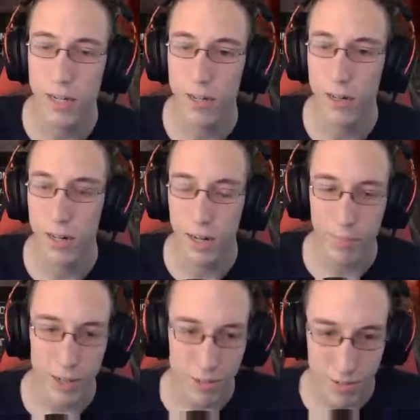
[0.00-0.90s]
of here.
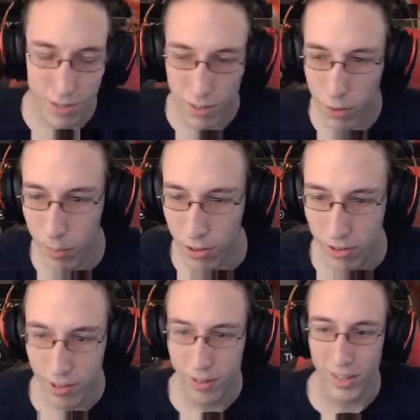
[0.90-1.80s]
Yep, there's the TV
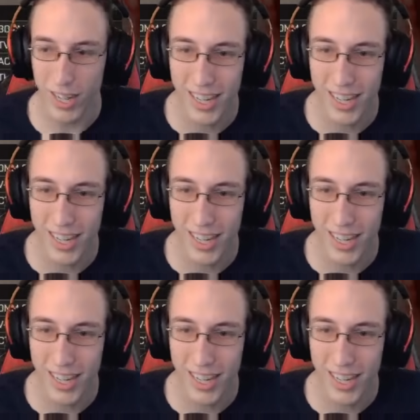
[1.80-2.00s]
missile.